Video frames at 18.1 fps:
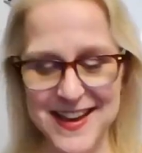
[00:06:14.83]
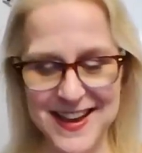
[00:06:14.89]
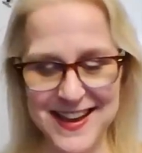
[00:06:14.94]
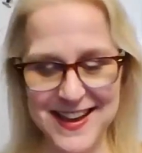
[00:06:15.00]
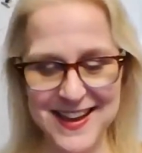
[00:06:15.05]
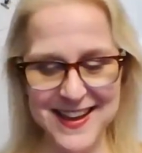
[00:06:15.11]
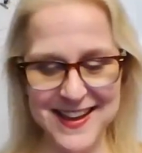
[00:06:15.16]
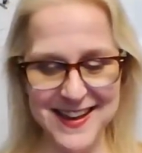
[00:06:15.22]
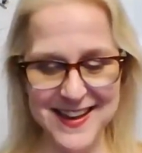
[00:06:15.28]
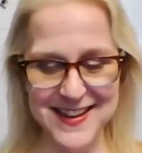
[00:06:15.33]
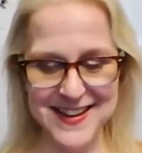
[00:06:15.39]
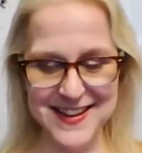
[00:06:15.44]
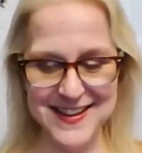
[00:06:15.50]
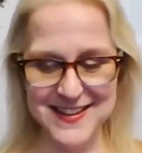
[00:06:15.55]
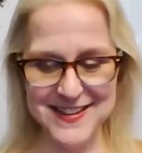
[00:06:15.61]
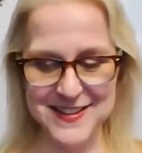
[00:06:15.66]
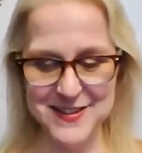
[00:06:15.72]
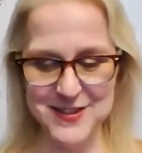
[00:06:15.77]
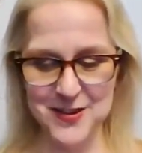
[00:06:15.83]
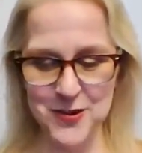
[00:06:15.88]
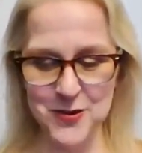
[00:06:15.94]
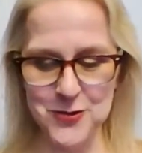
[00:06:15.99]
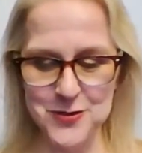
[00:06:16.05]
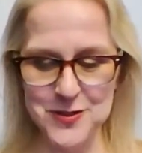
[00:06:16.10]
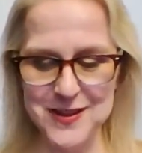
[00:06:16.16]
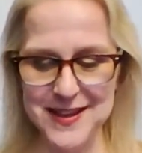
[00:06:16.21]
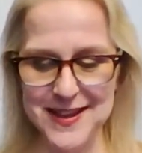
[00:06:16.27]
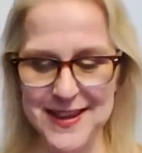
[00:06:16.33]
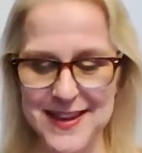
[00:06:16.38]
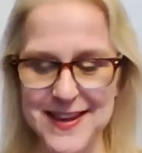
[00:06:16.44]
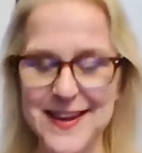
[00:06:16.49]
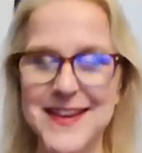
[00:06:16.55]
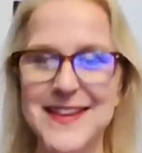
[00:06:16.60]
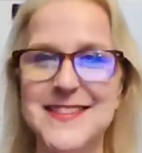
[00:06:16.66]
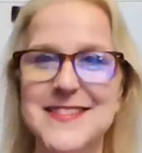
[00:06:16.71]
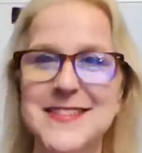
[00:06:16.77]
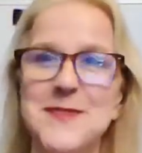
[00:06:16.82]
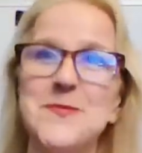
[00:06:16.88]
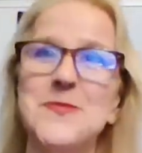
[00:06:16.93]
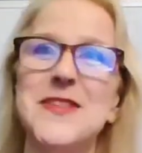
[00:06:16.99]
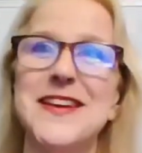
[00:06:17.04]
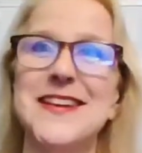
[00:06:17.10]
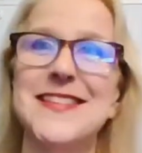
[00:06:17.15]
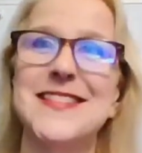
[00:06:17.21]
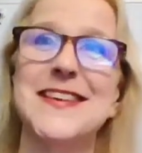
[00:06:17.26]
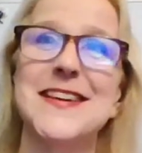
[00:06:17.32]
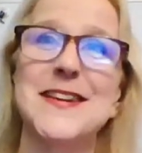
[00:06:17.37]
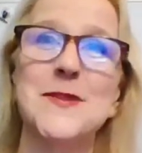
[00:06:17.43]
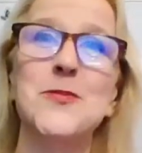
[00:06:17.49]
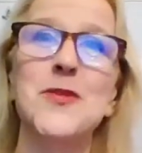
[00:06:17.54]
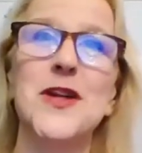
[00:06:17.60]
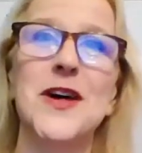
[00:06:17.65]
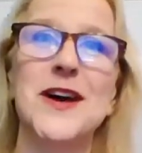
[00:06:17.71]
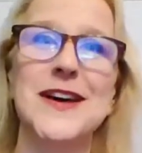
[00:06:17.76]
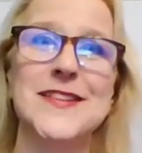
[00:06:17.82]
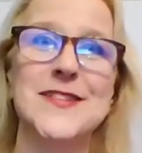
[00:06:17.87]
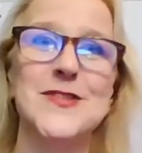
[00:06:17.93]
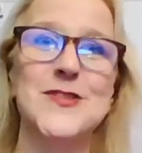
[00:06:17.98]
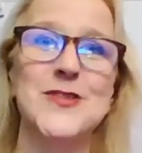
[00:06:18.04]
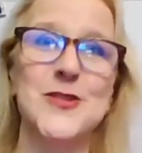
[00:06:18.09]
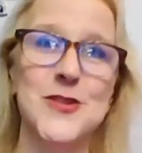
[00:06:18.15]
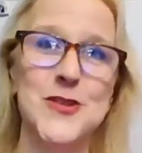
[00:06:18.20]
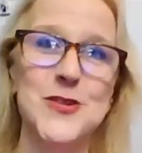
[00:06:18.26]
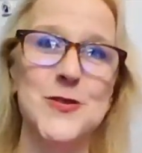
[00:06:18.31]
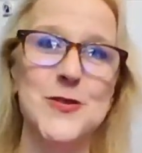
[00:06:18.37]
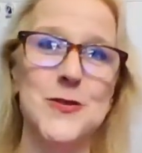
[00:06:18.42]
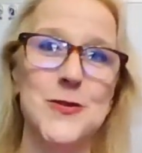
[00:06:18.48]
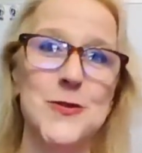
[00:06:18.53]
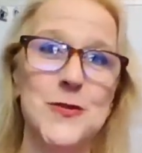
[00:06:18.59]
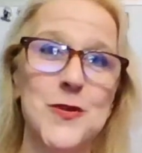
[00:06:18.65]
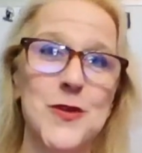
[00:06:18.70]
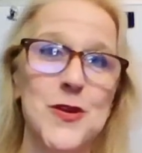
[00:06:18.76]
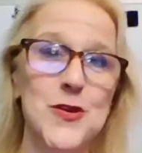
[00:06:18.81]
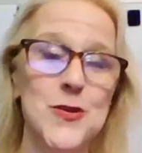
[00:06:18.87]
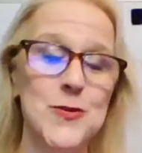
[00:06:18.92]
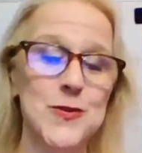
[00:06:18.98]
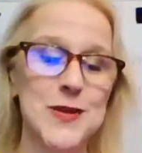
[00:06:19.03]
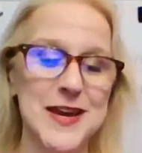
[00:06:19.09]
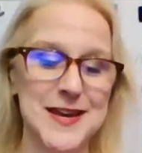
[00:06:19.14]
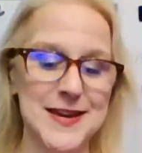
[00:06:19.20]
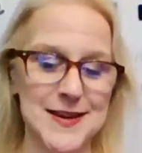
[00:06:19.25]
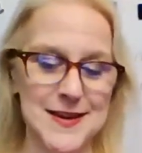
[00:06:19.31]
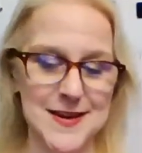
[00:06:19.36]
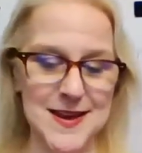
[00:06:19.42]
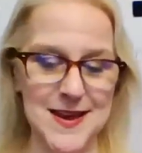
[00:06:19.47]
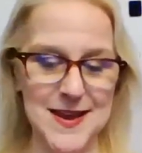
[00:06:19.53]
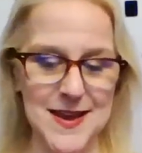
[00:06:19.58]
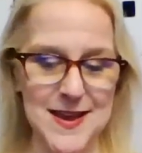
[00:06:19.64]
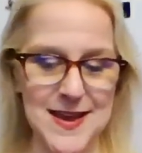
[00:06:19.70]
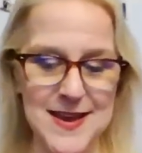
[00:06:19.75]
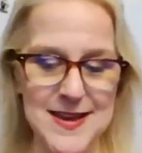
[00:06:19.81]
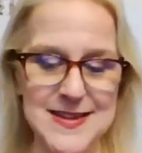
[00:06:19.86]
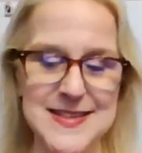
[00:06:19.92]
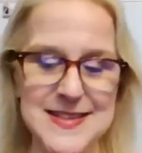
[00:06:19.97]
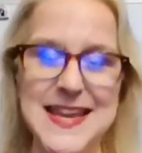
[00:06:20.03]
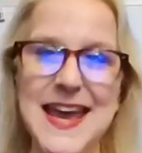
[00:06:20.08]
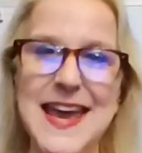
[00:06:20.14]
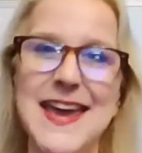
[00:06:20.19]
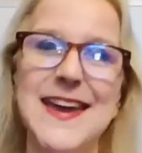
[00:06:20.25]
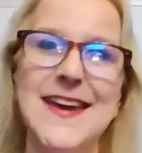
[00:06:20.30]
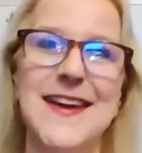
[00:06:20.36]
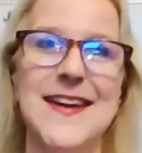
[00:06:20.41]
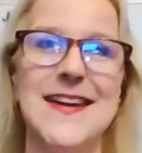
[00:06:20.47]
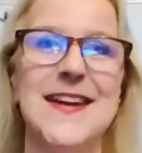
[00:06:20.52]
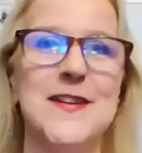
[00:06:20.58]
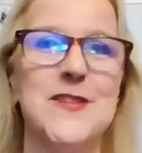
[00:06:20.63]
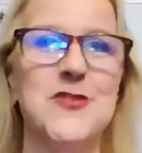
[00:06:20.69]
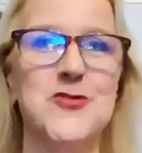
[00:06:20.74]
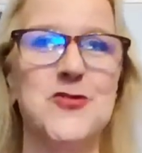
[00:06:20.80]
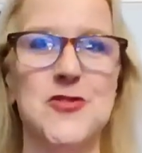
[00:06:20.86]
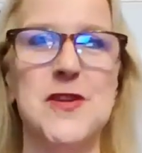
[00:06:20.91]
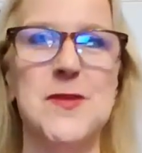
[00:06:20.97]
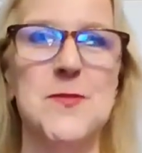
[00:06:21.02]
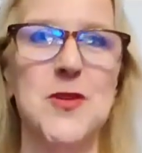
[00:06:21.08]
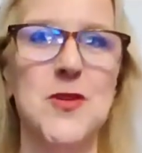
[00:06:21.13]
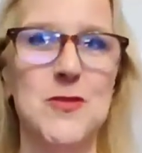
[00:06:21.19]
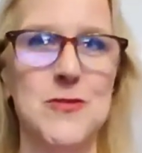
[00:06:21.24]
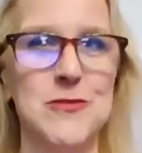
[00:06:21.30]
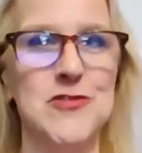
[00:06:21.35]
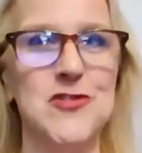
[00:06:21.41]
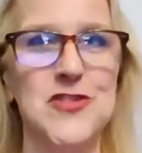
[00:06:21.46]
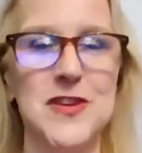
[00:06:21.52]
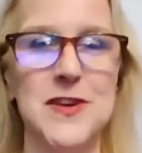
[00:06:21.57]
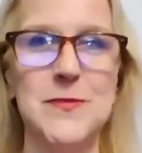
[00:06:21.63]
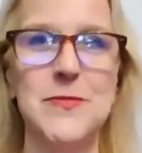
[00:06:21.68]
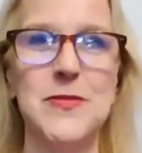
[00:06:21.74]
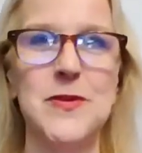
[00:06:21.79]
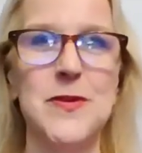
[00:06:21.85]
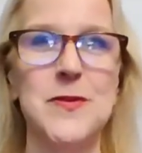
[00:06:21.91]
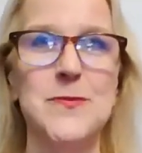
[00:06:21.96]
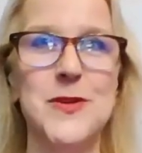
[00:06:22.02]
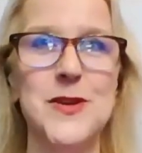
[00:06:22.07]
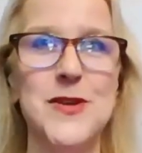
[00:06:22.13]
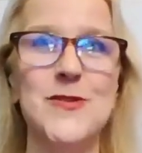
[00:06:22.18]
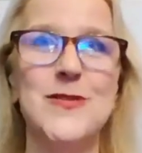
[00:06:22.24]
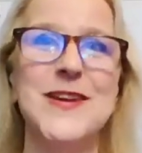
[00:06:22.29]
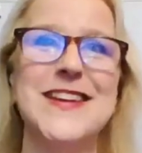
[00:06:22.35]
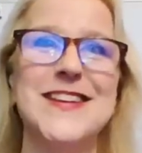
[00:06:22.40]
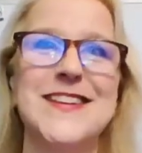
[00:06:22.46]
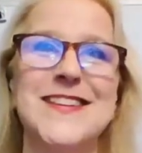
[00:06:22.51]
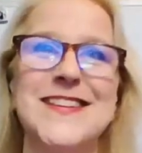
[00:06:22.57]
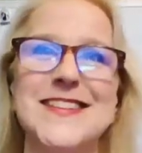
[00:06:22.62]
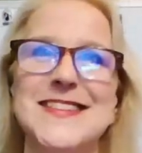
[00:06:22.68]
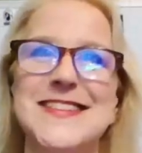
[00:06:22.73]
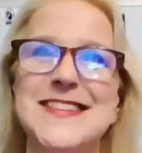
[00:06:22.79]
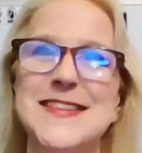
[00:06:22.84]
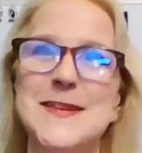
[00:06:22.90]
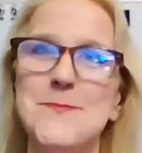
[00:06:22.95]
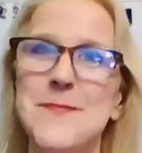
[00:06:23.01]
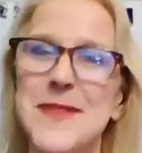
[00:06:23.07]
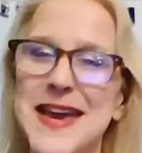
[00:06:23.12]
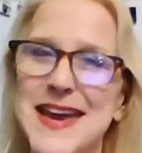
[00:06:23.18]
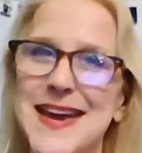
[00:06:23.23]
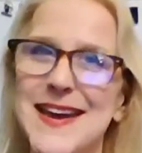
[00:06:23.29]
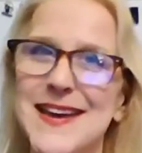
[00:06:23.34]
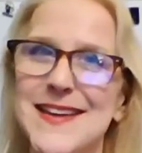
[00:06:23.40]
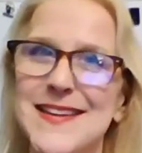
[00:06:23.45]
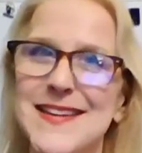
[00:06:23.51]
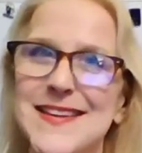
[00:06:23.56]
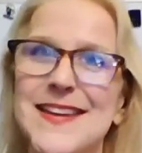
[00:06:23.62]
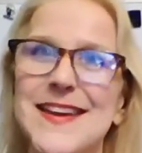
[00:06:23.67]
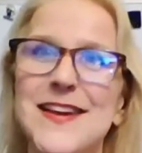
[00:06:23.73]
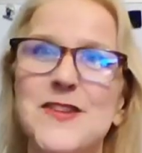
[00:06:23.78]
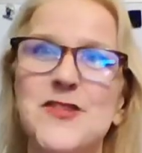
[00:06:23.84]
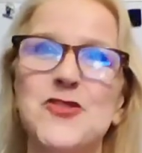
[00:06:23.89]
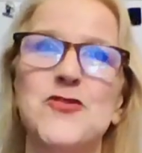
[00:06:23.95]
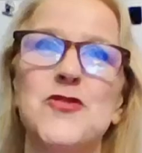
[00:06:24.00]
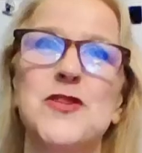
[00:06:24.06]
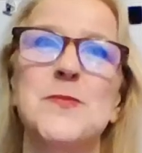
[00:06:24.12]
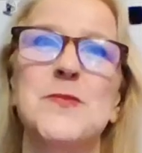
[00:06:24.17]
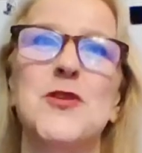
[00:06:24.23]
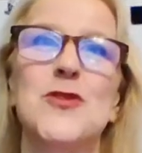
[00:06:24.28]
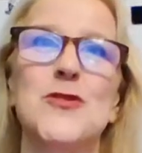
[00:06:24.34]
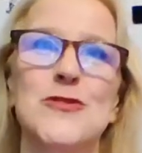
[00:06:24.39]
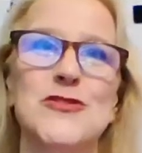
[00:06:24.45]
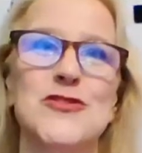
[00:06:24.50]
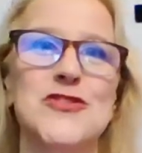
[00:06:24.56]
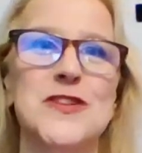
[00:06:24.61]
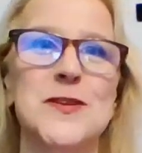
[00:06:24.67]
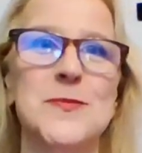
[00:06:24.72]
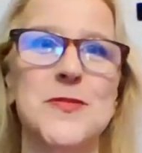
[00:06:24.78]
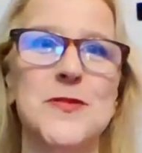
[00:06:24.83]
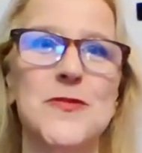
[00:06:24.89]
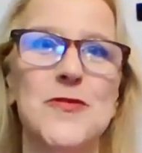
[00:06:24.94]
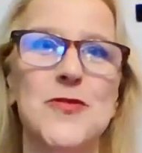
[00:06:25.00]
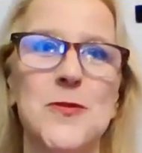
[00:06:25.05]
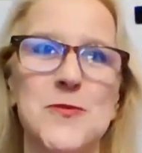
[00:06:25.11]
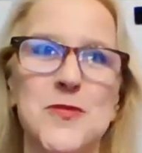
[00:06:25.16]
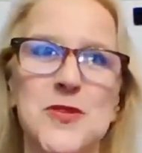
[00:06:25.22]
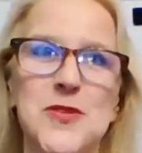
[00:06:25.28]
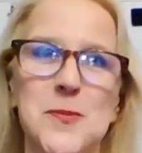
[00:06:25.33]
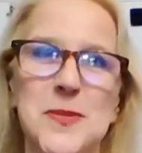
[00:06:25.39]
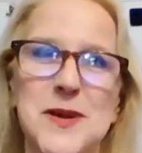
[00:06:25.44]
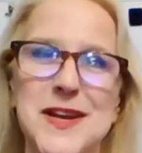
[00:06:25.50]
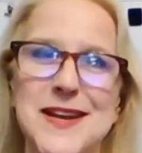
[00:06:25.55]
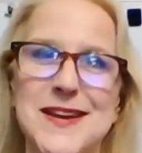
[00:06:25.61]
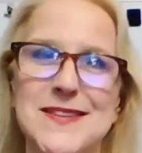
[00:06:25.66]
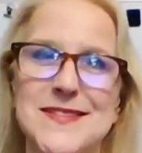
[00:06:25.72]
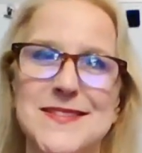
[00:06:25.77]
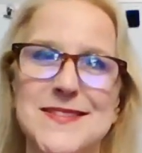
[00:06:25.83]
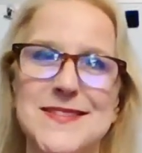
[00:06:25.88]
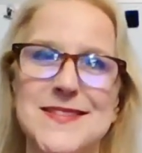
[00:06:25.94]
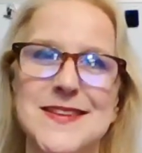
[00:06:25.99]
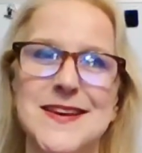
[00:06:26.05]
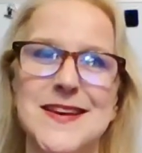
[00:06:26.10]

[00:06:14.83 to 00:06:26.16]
It is only something that applies to you. You can take extreme ownership, but you cannot demand extreme ownership from somebody else,